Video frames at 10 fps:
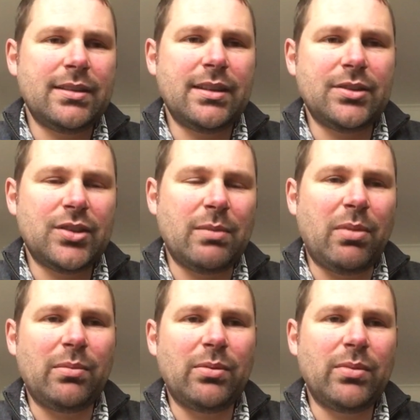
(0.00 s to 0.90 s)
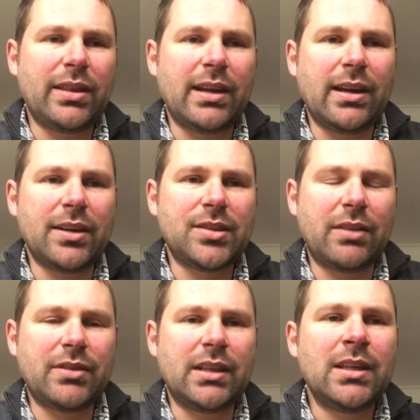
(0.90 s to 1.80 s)
that's the problem with AI
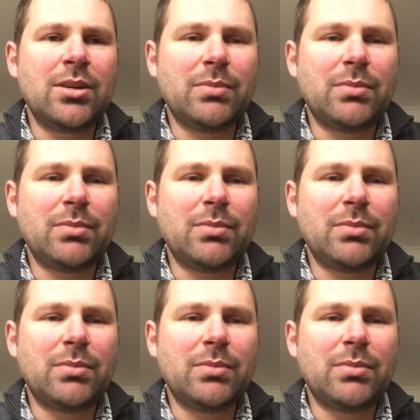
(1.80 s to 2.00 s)
safety.